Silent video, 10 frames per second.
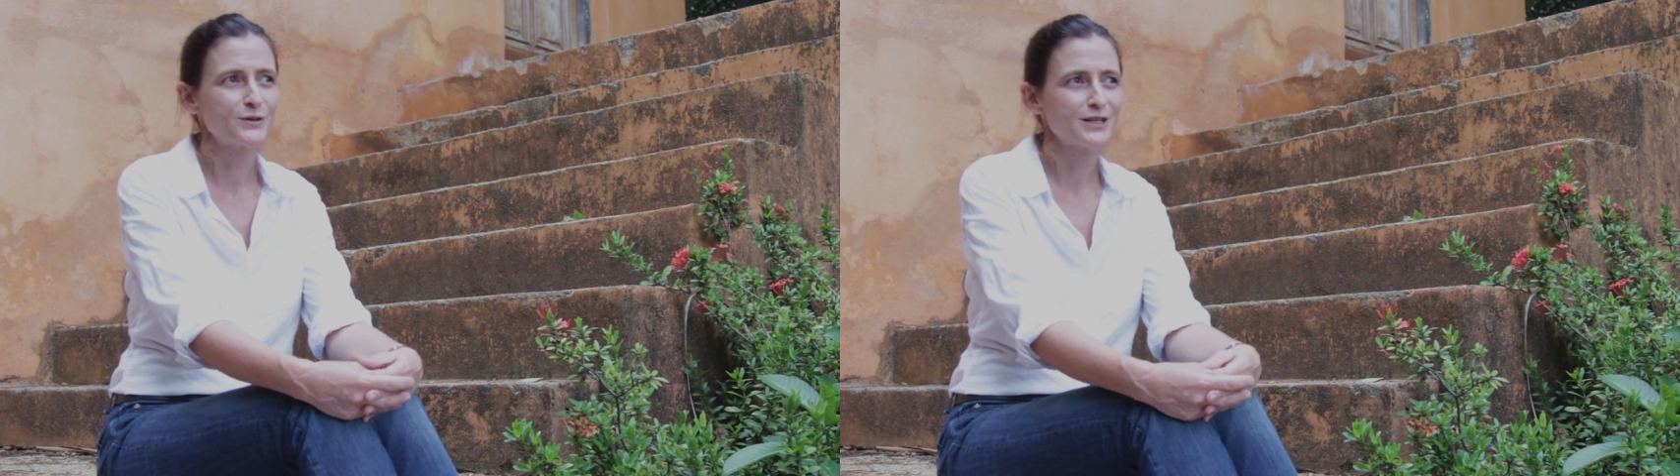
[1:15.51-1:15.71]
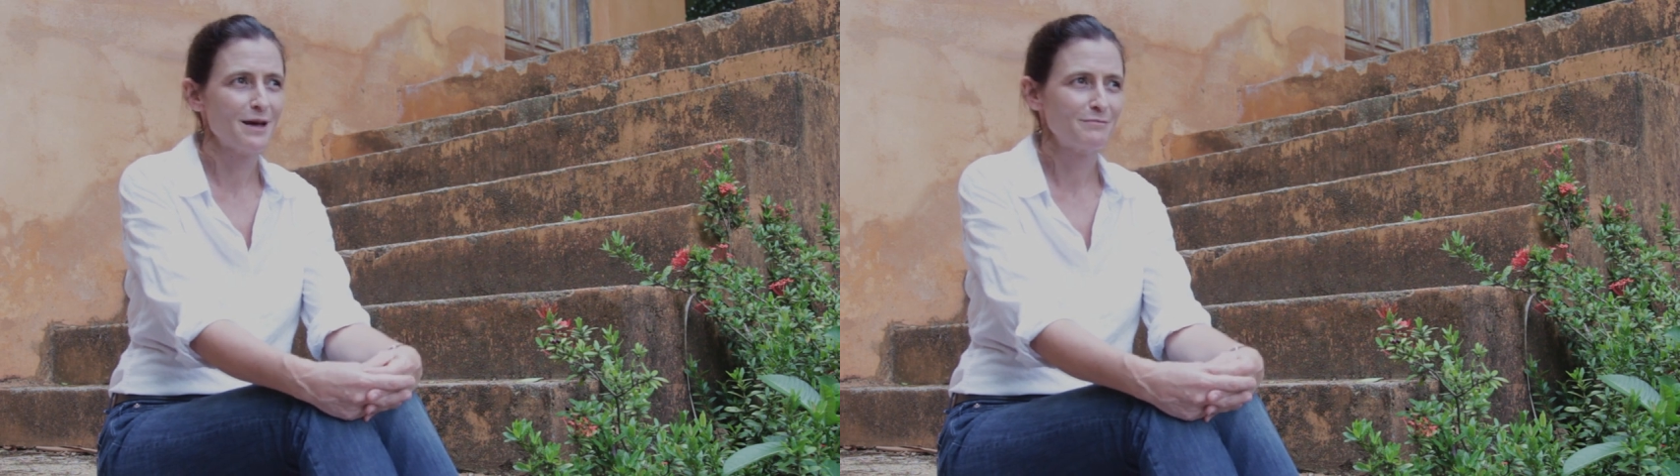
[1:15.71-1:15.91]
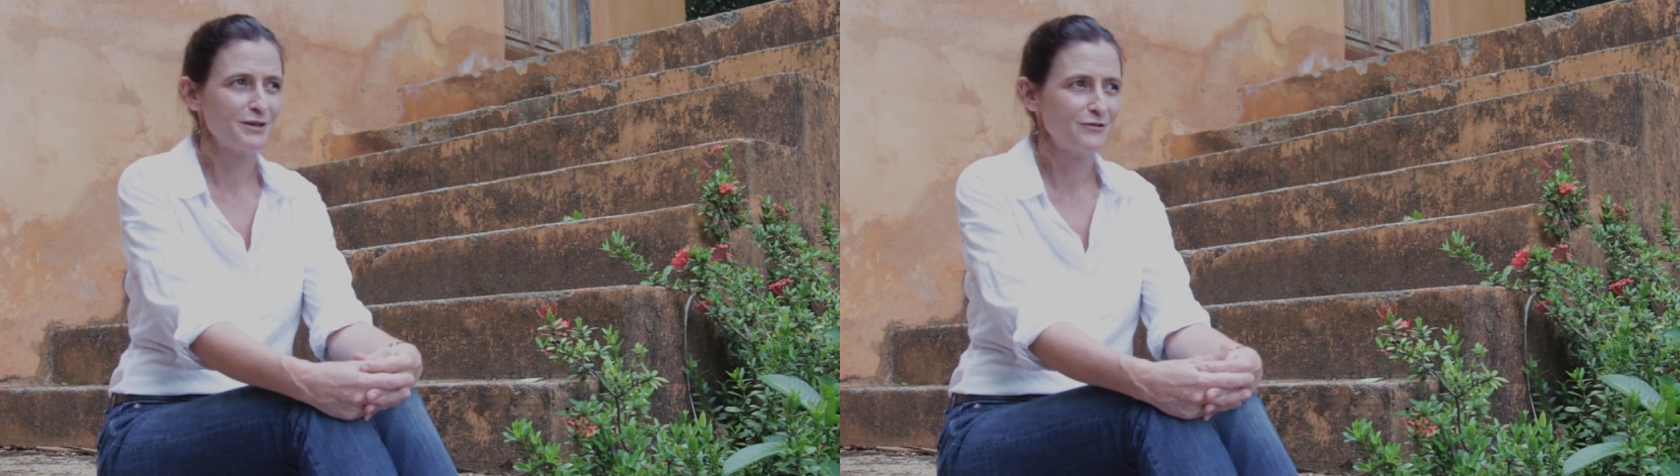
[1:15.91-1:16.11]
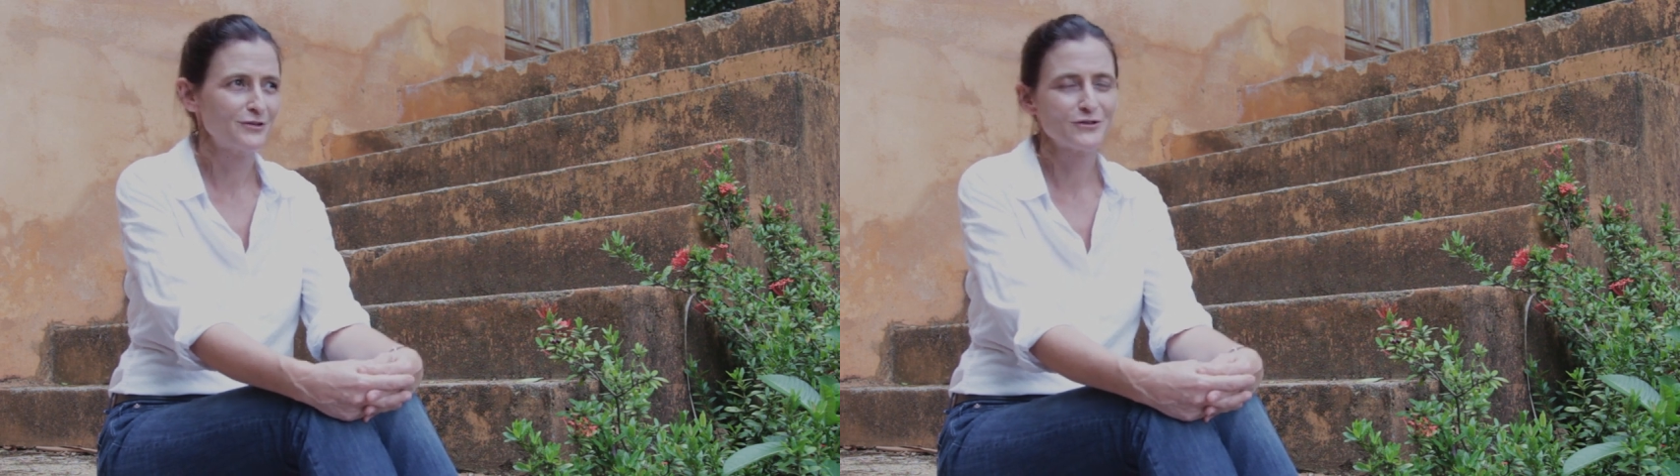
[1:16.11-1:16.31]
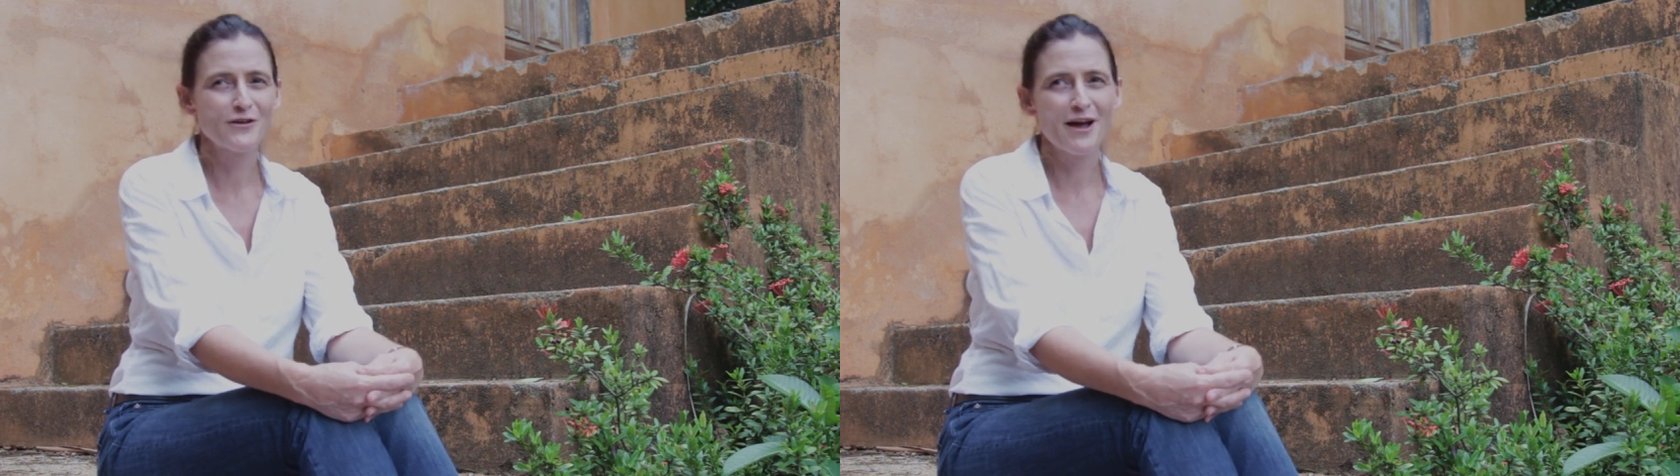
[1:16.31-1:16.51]
we're accepting
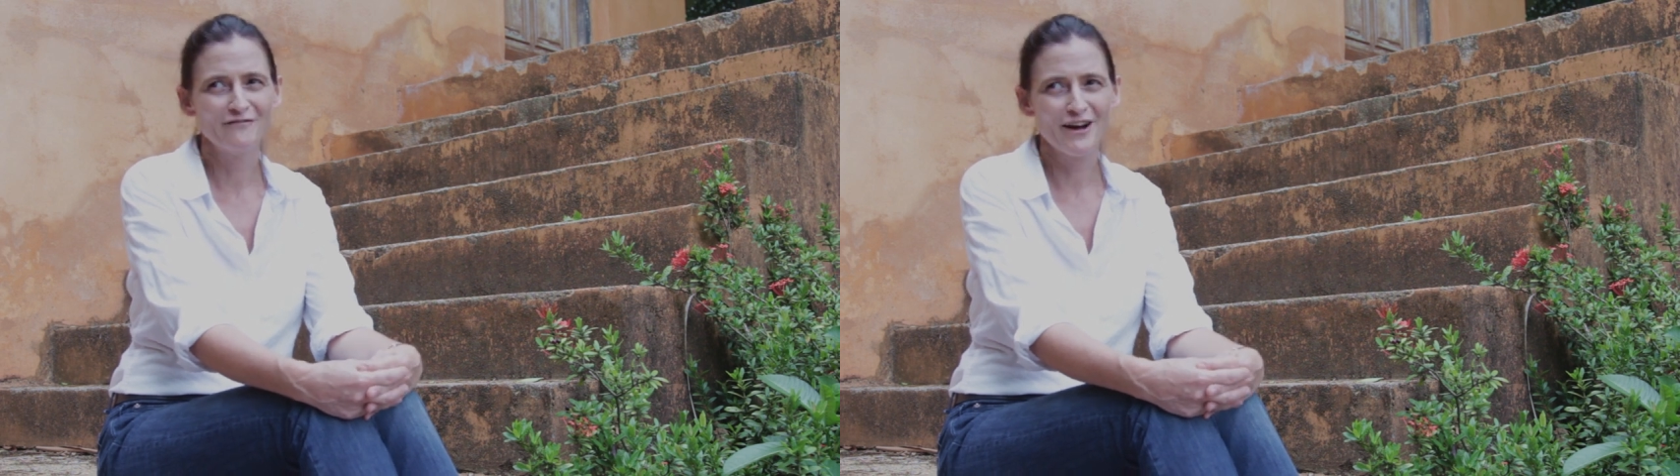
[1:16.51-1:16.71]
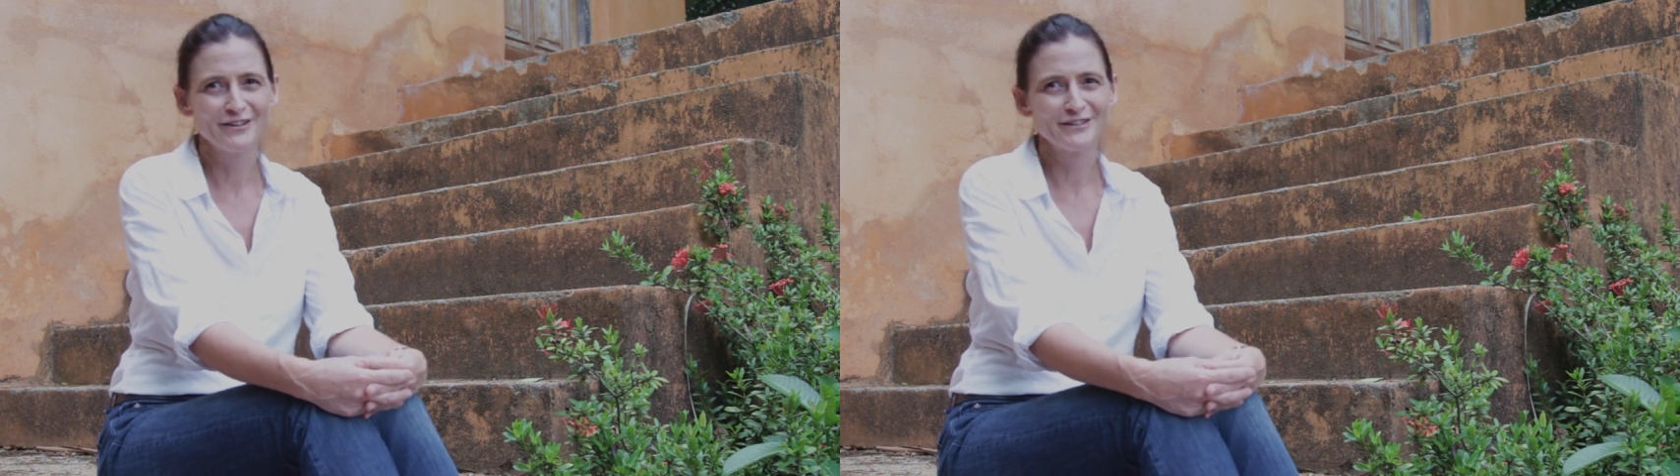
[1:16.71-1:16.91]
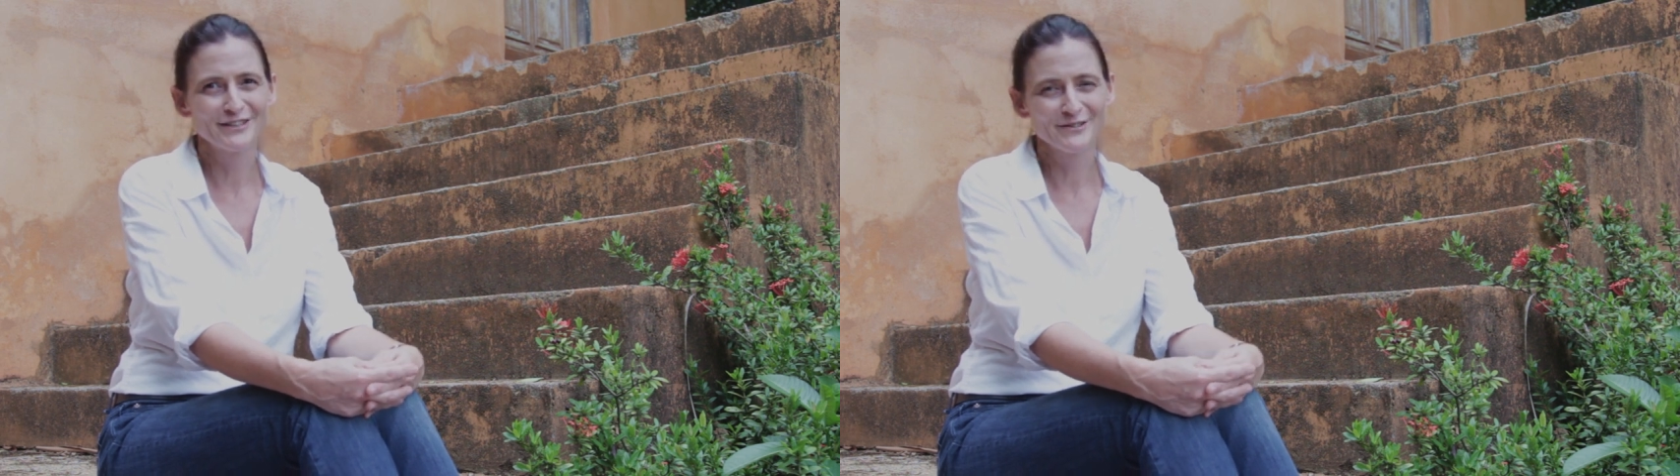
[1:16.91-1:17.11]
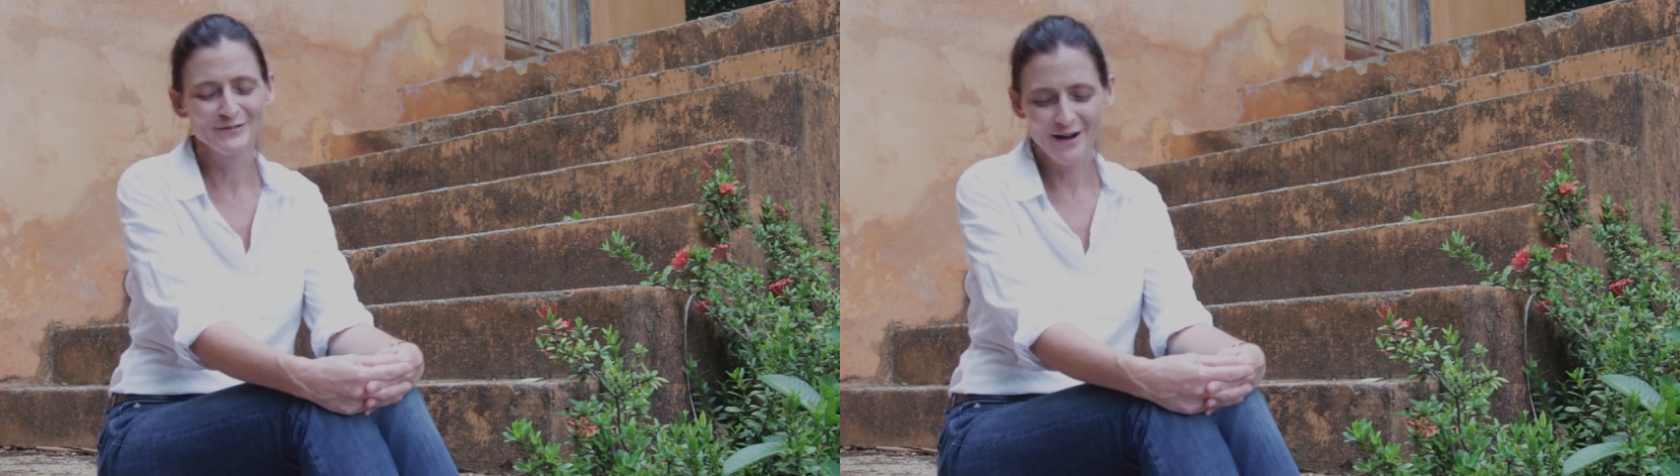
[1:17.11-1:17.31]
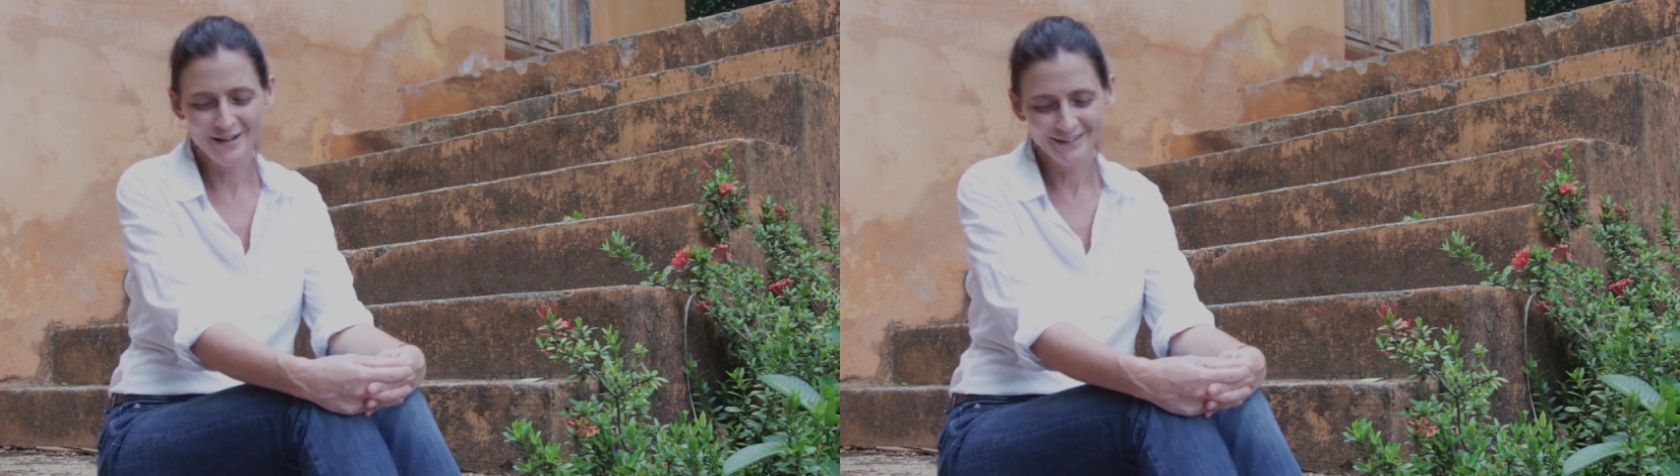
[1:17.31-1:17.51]
future grandfathers as
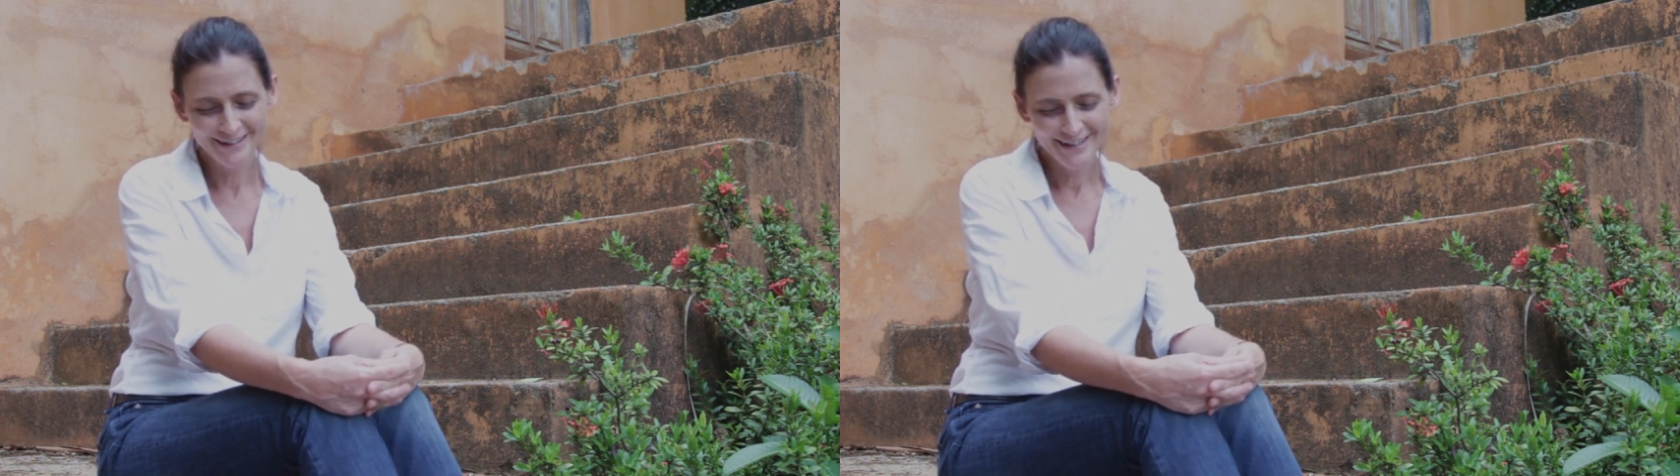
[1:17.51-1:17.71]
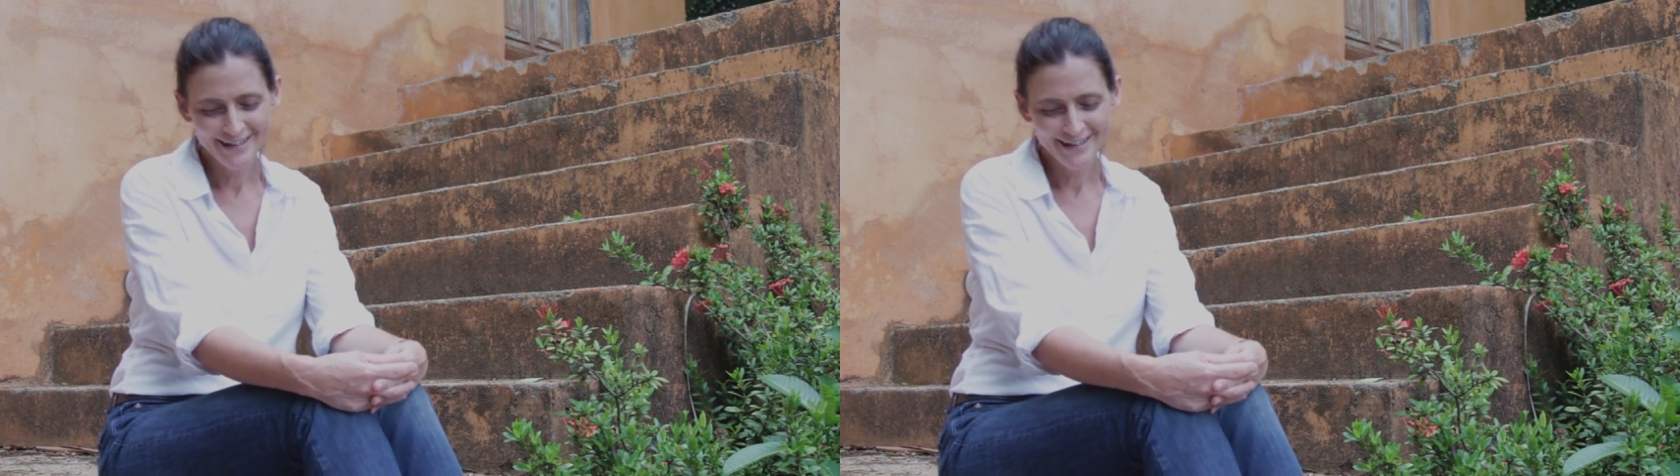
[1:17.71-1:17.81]
well.